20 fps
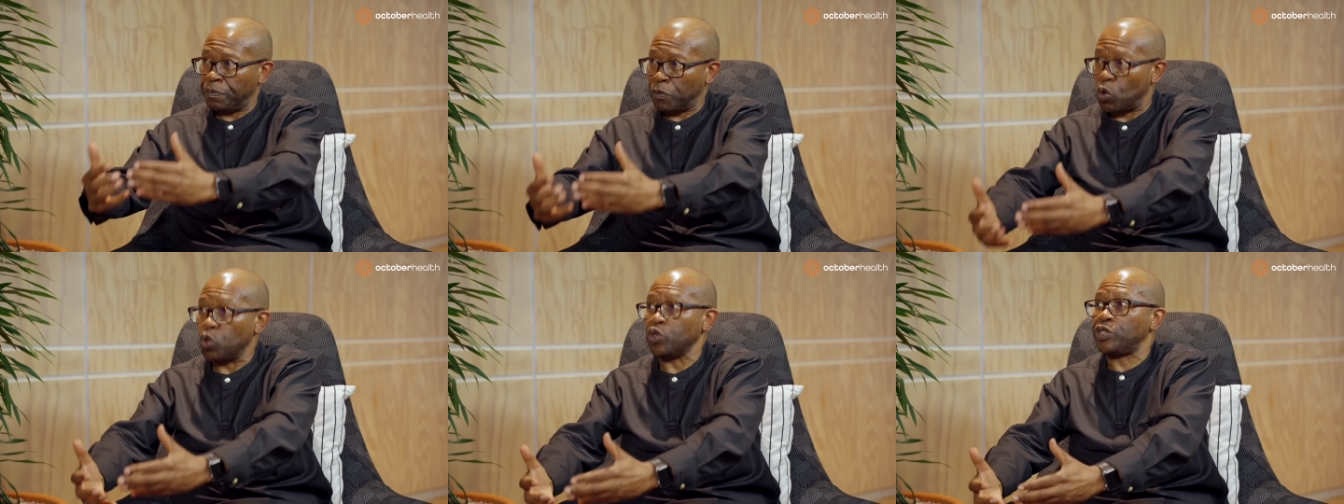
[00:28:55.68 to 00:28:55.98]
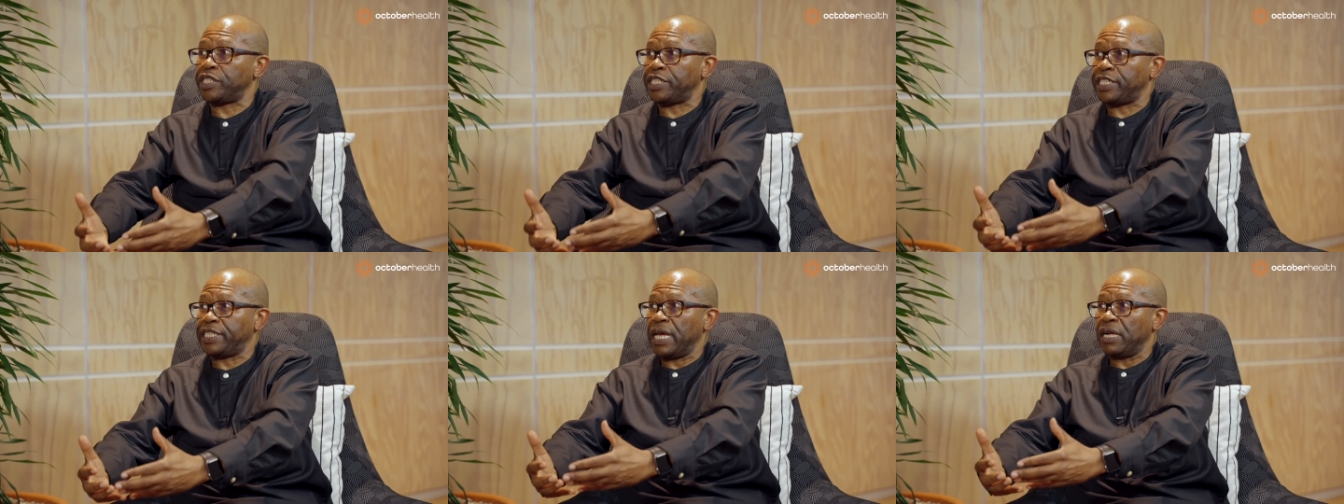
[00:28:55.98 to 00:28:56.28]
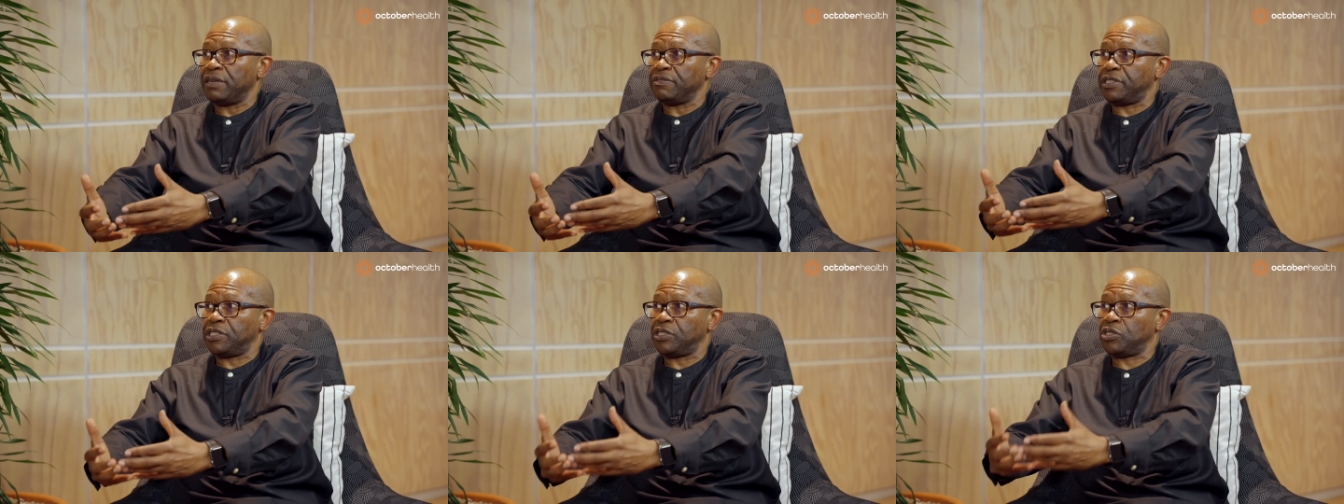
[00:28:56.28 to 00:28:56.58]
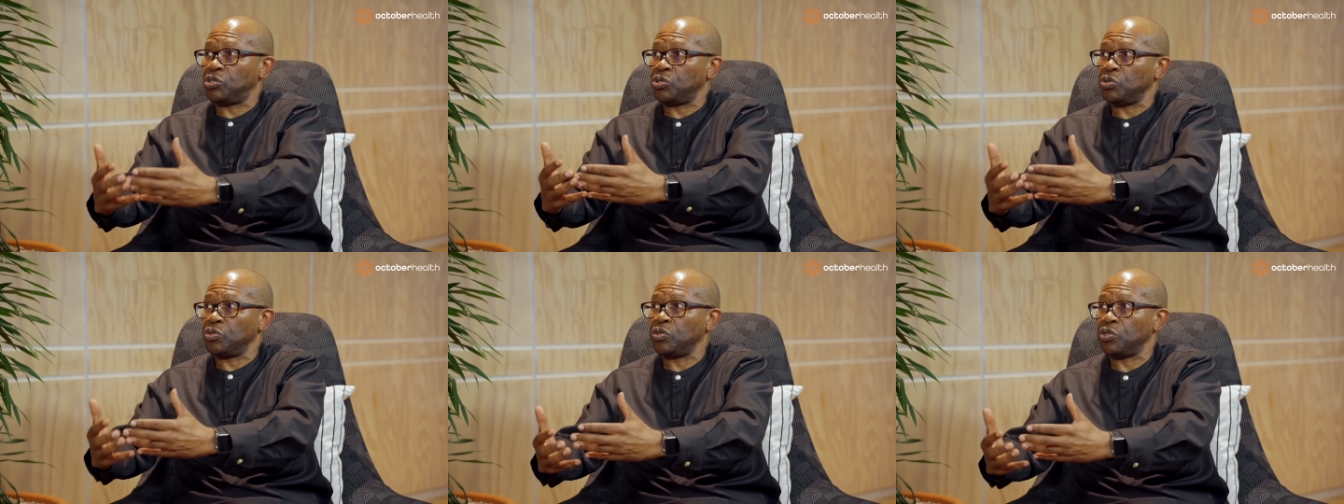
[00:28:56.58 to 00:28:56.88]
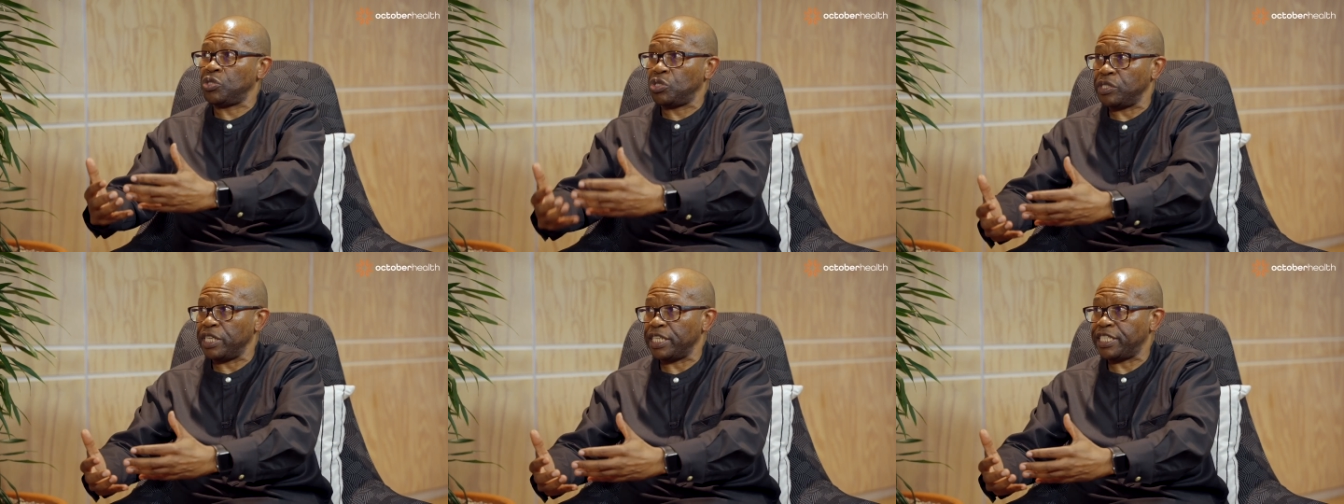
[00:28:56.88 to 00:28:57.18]
good selves to
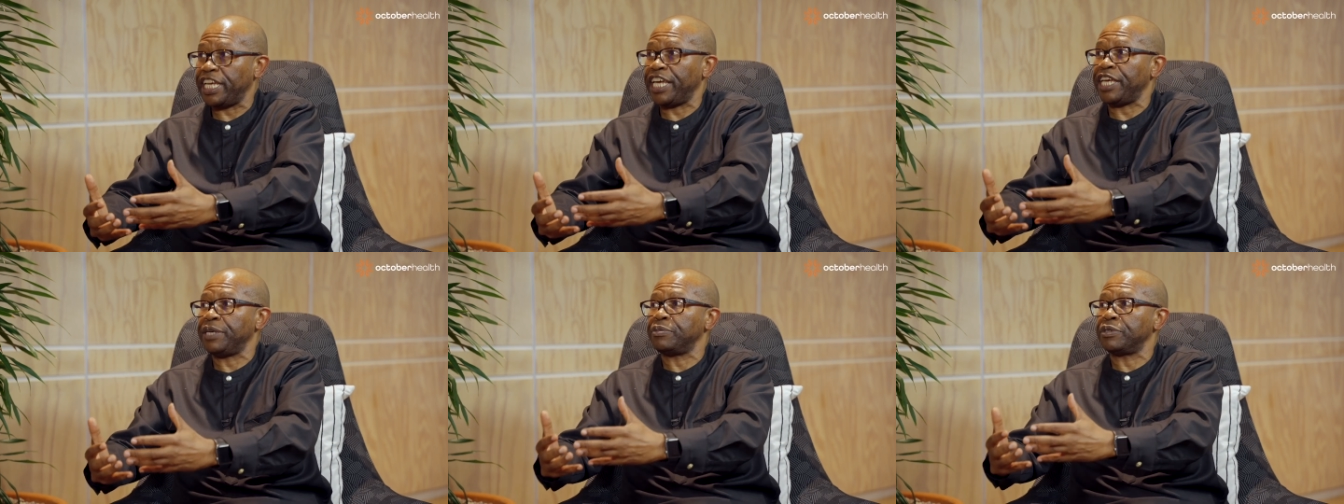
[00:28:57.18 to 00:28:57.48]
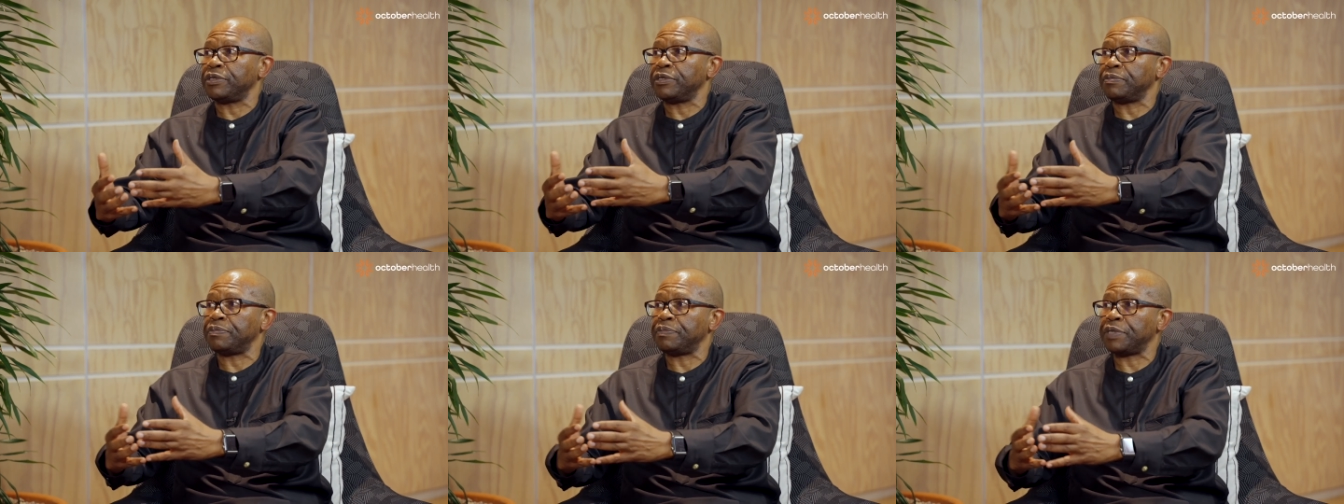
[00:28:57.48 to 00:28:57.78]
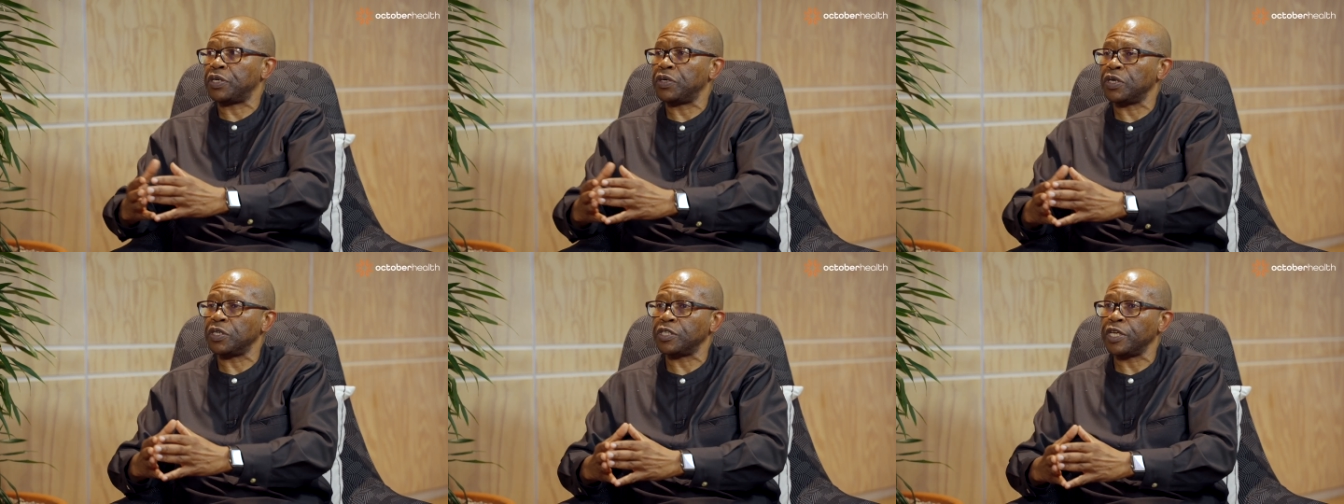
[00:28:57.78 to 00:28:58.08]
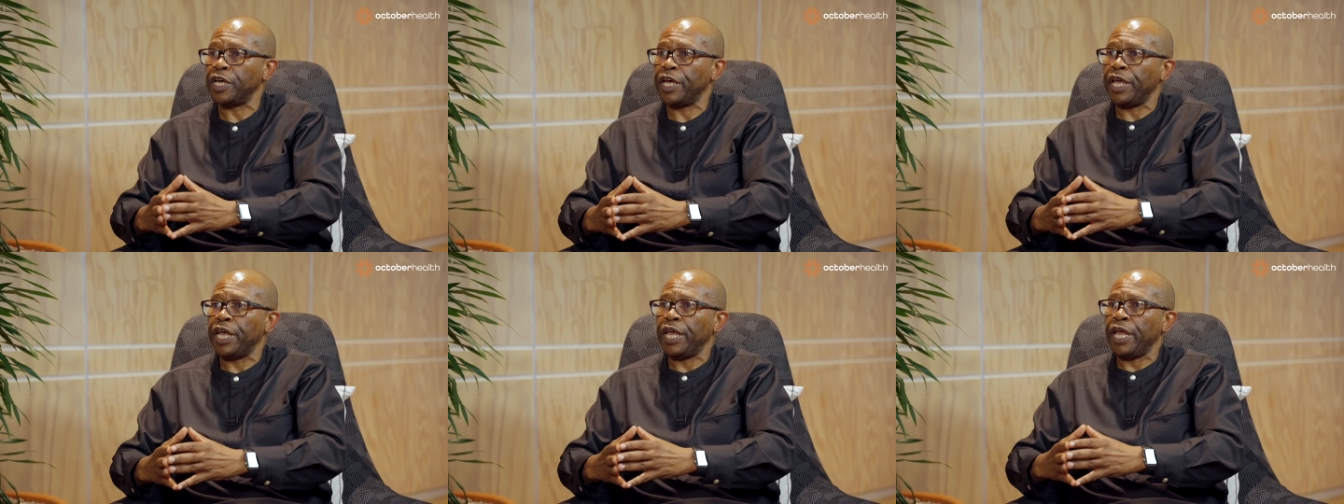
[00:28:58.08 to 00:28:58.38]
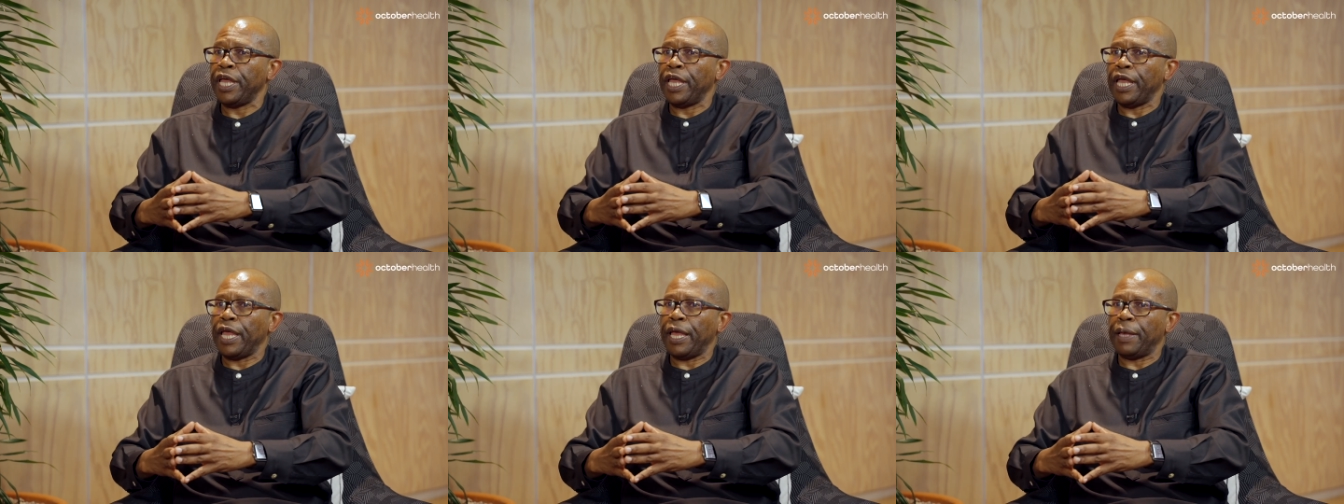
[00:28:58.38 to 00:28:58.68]
the table. Because
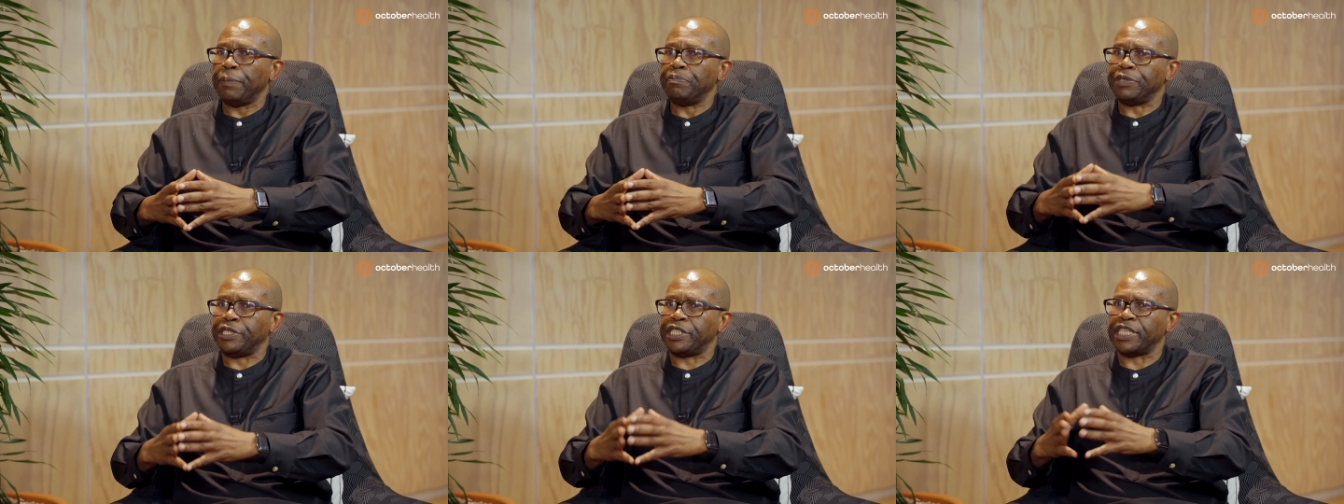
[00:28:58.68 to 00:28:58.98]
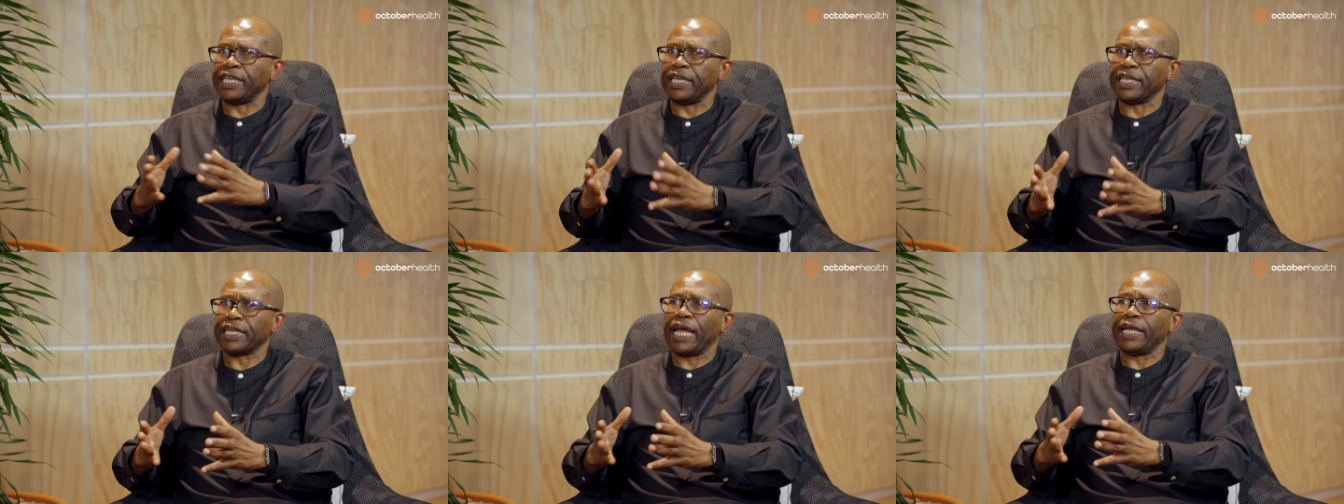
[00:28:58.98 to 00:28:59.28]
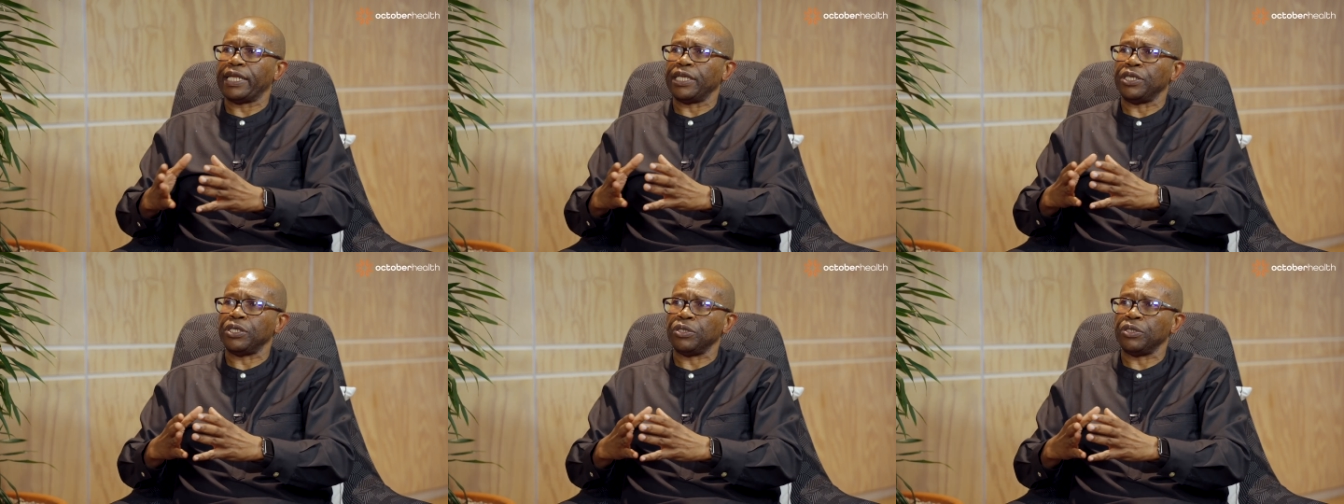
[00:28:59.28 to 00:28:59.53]
generally